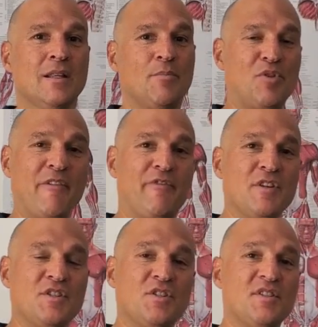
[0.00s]
the
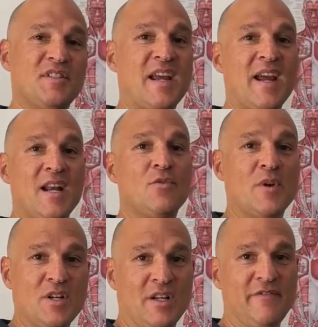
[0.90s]
preference to stand
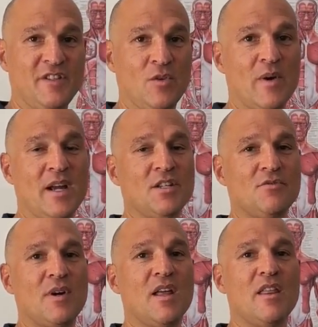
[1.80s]
when you're lifting weights
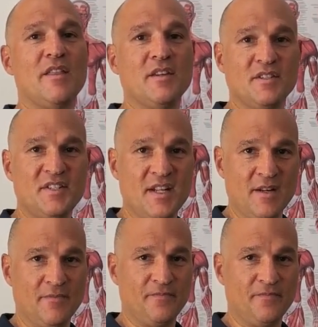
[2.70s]
rather than sit.